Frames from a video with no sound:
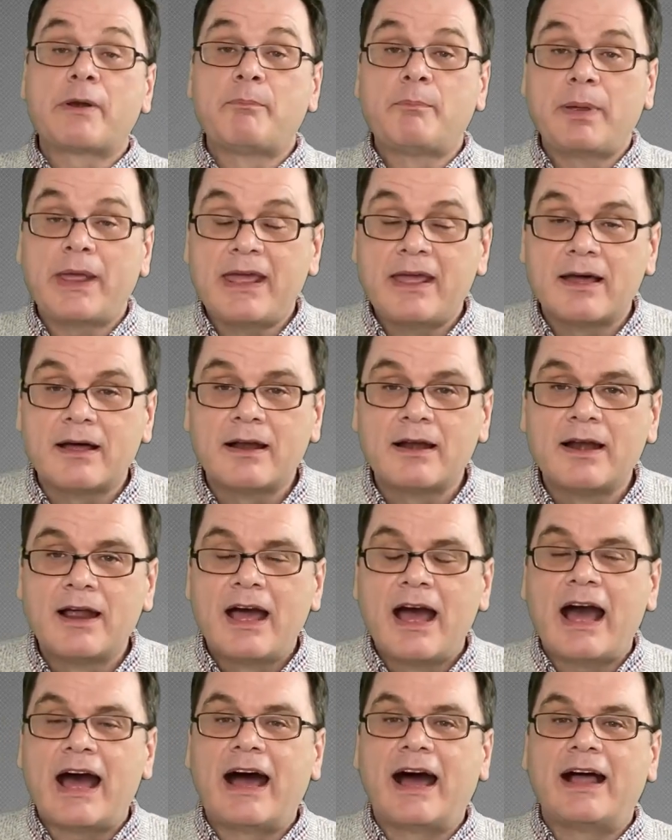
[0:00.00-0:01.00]
prepare
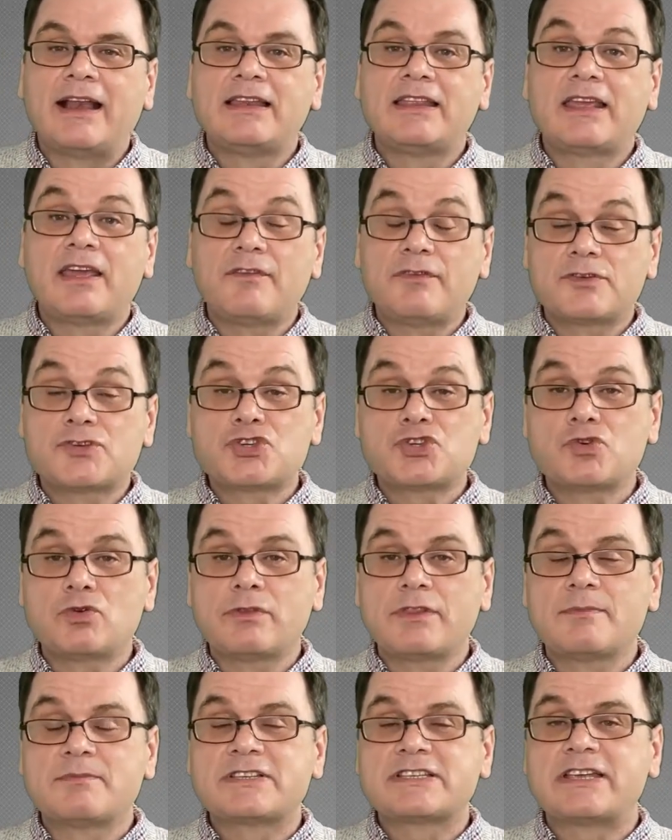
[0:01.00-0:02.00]
and
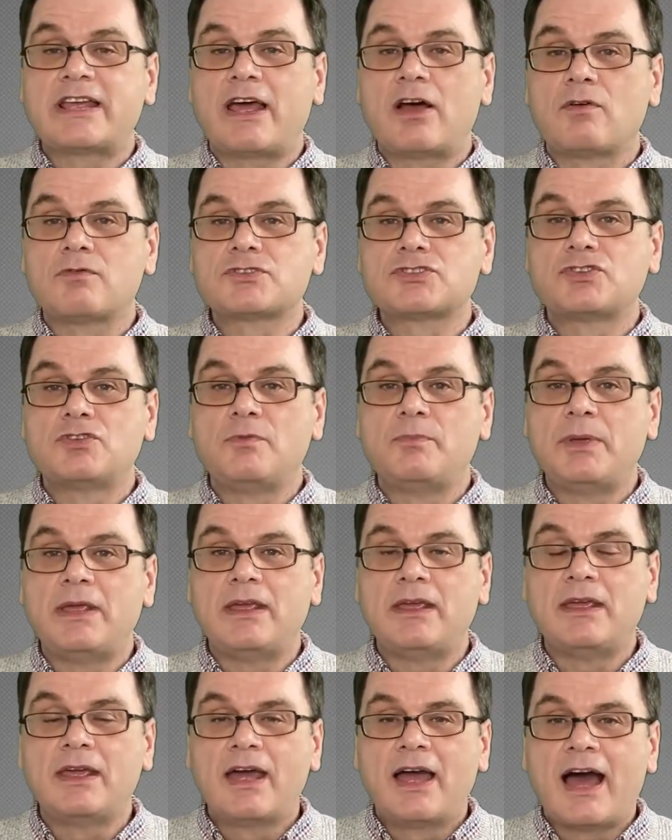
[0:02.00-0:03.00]
show themselves to
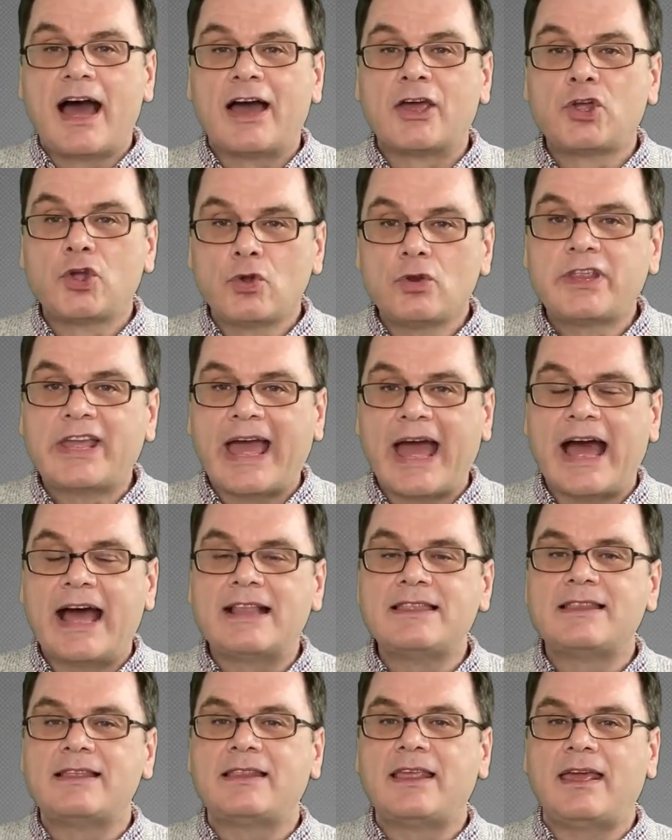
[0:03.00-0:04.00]
be a good
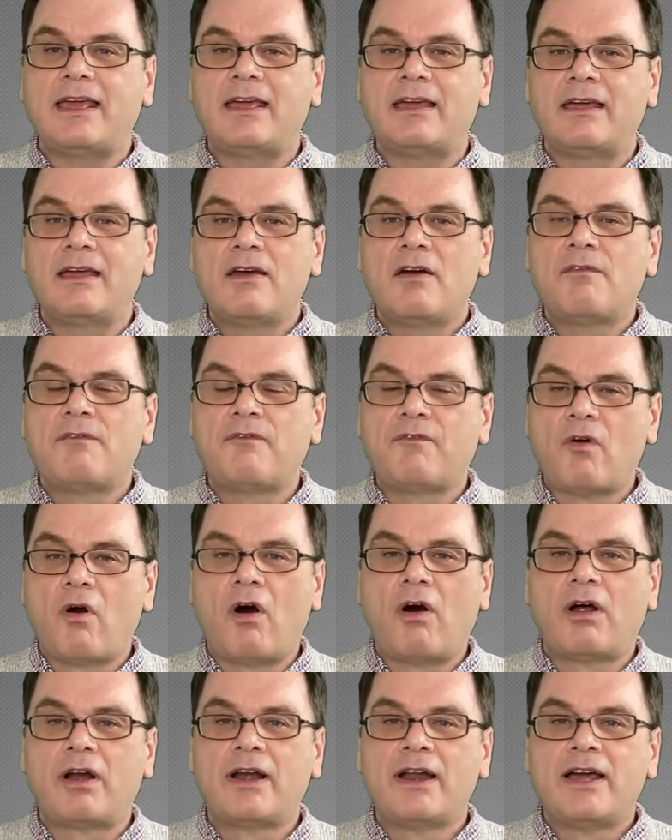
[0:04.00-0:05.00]
candidate
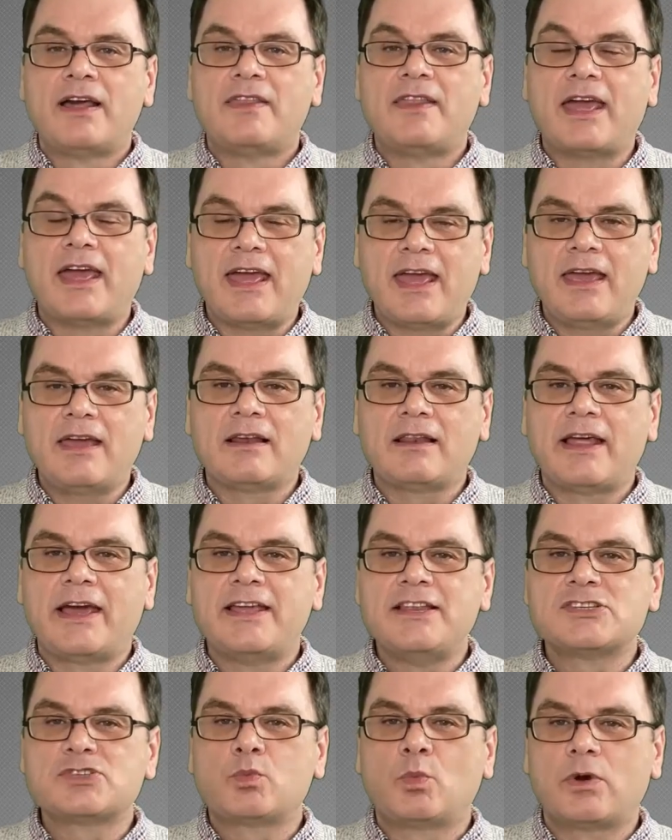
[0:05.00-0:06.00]
for the
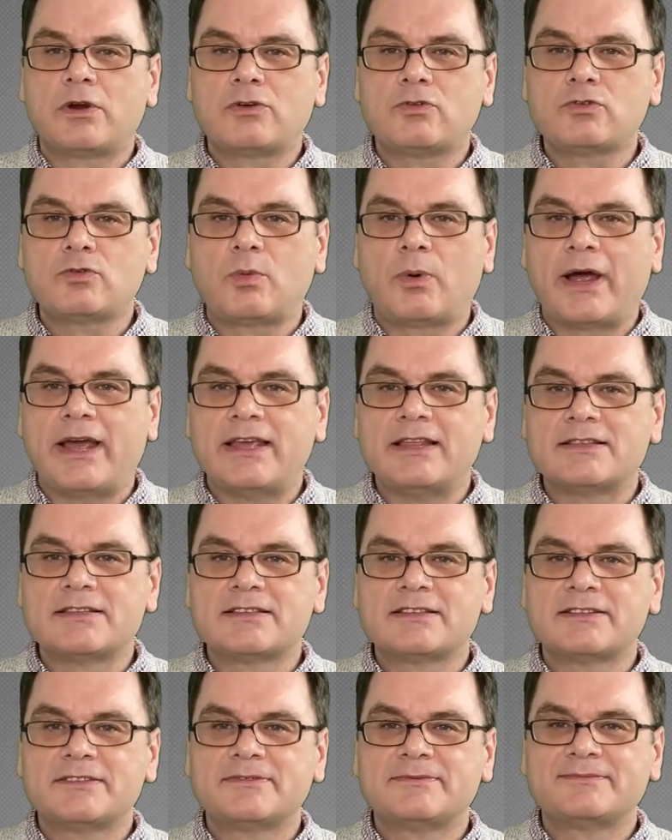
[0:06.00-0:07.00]
airlines worldwide.
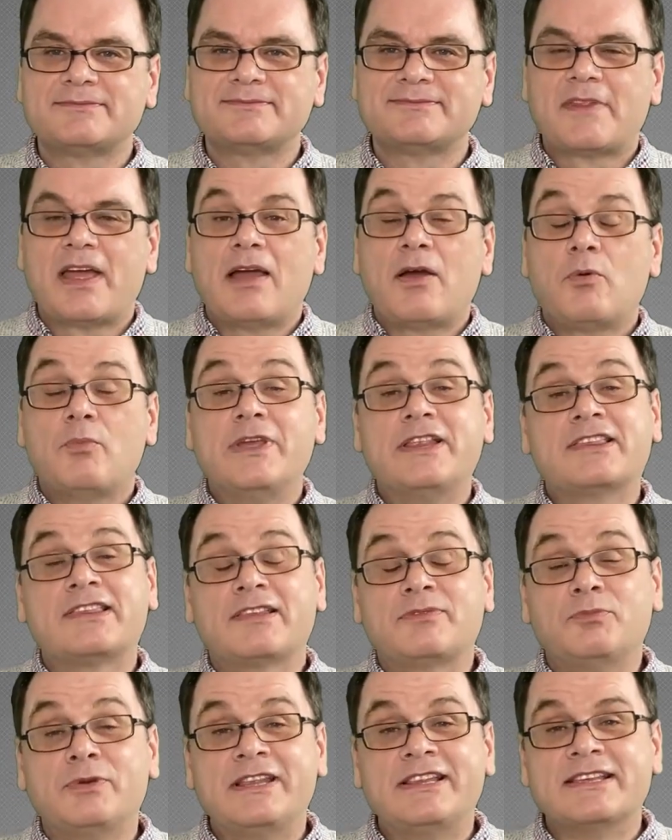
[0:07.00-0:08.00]

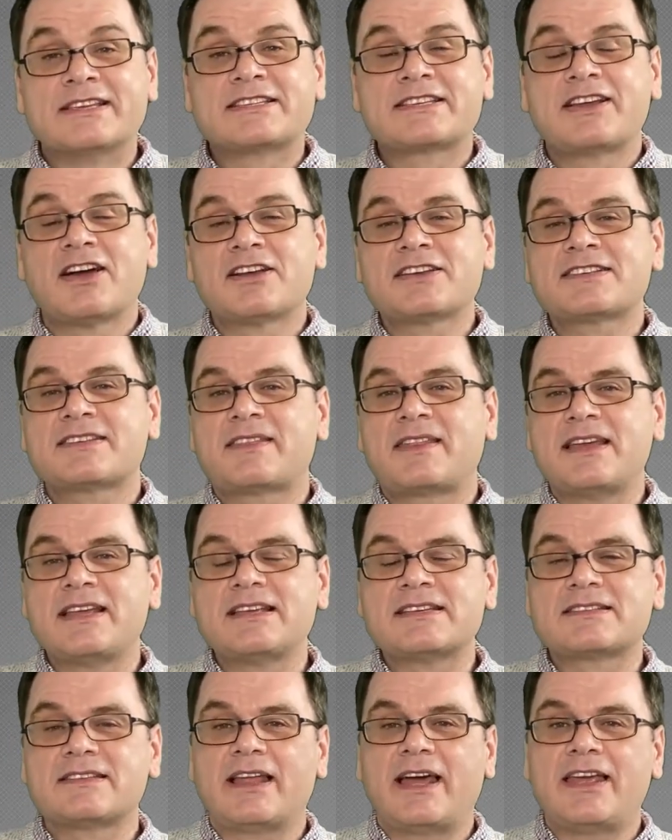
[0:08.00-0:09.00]
We discuss
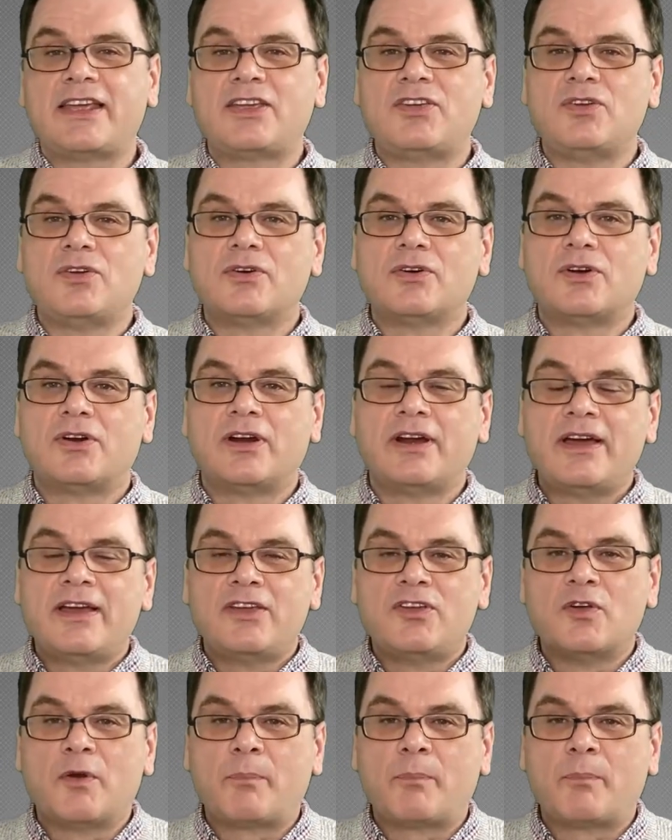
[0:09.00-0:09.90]
things like your